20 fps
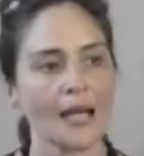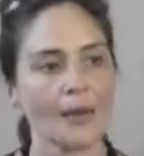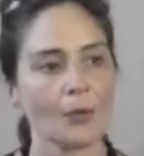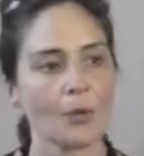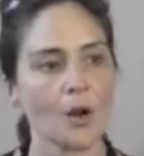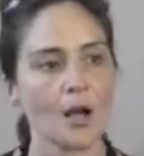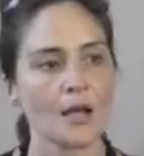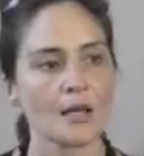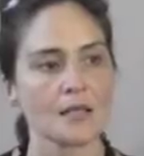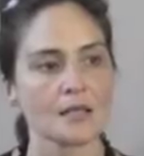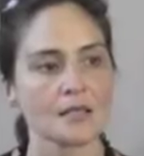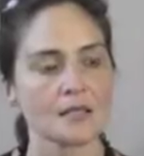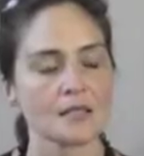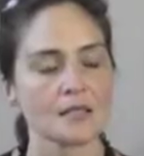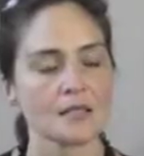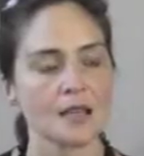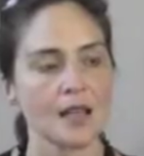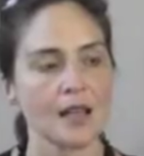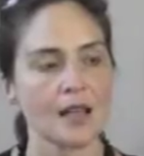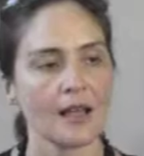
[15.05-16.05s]
I
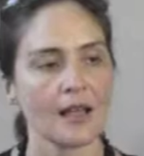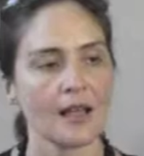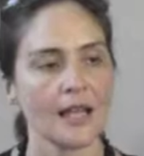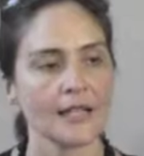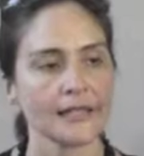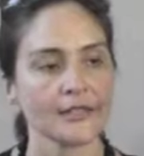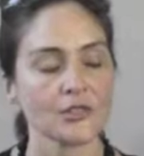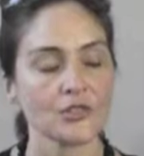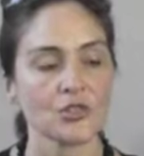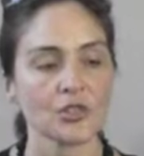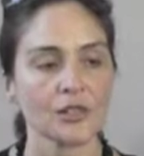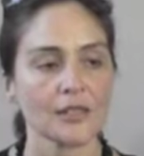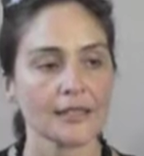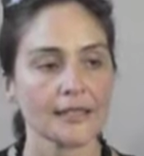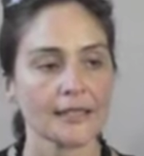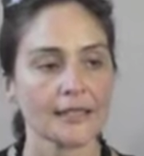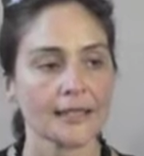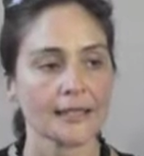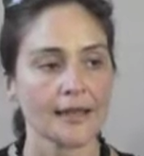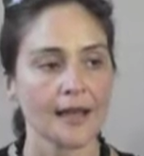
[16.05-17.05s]
was
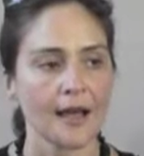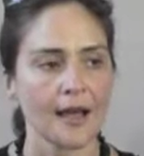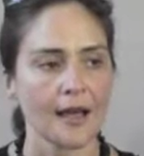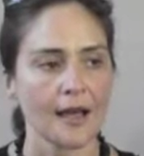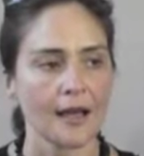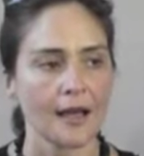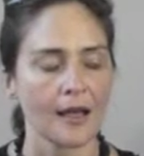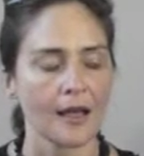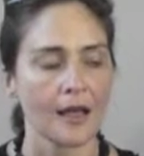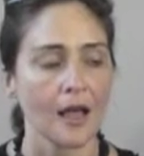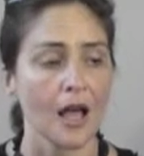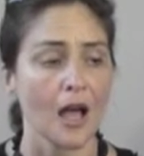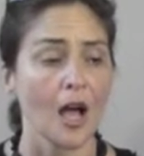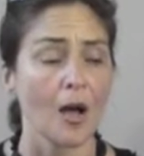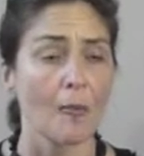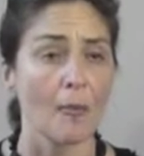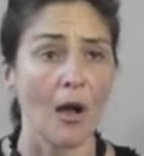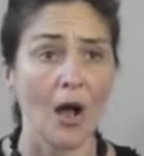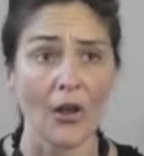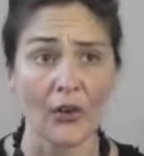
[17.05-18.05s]
initially a
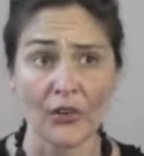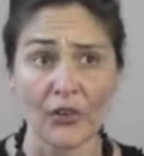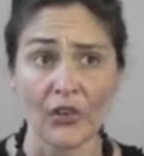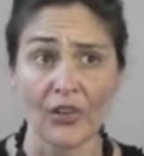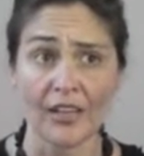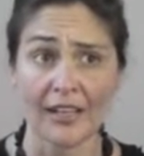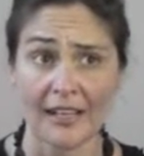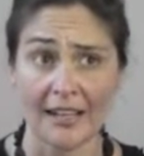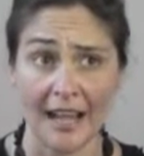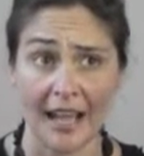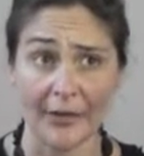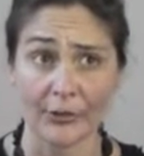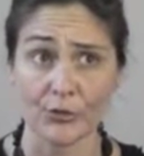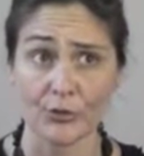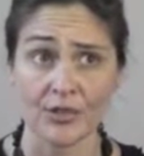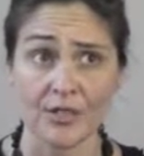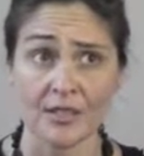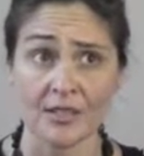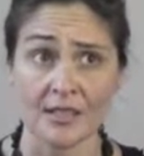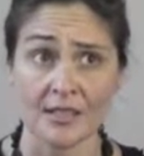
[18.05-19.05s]
model and an
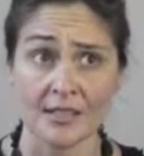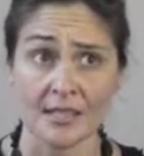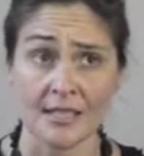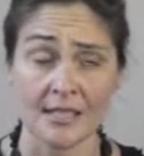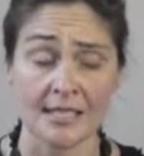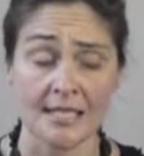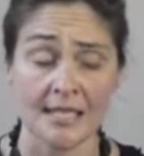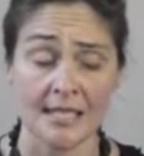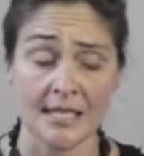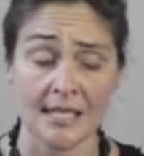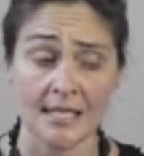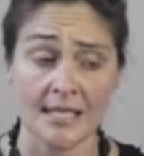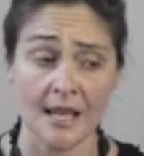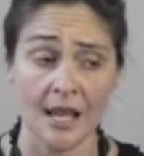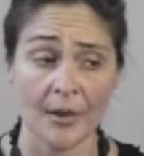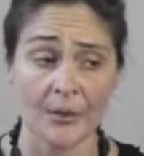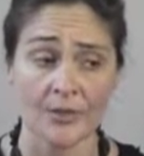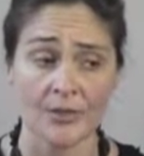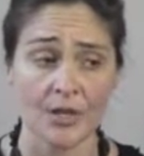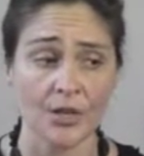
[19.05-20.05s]
actress as a teen.
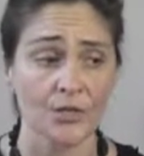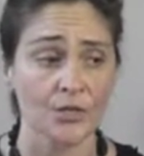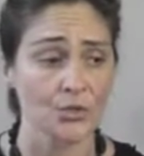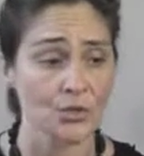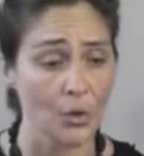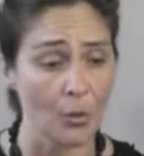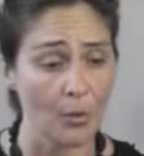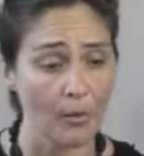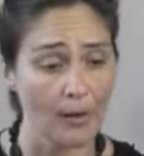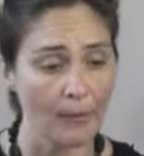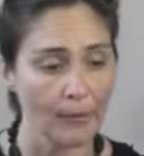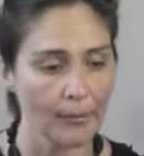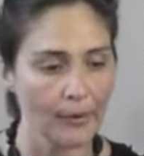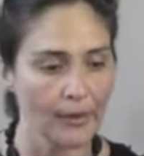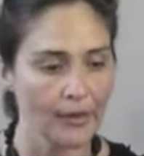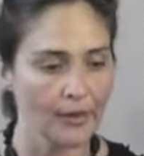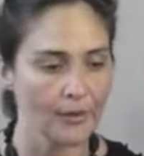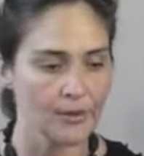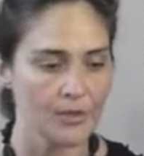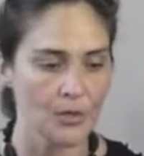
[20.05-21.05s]
I was on a soap
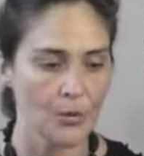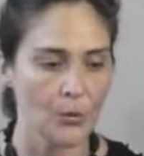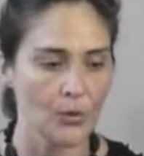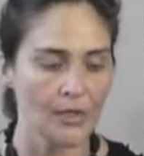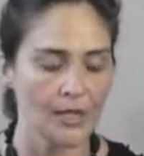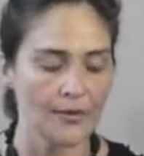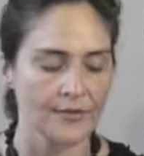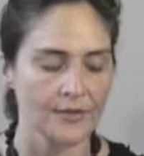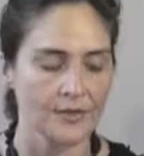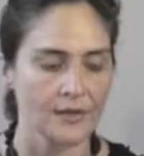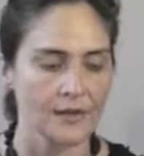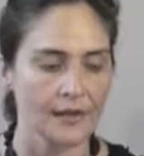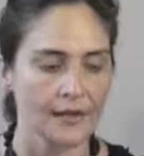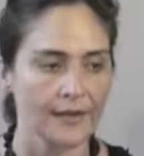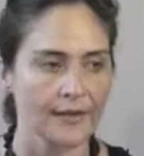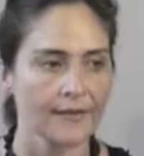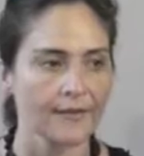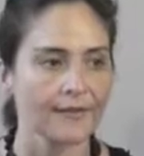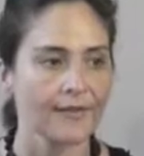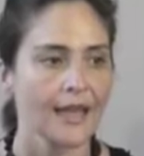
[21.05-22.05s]
opera. I was on One Life to
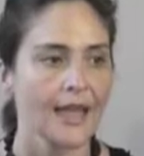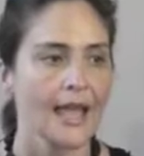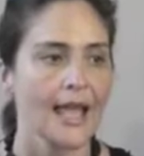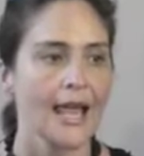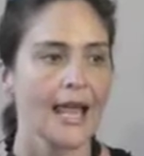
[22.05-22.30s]
Live,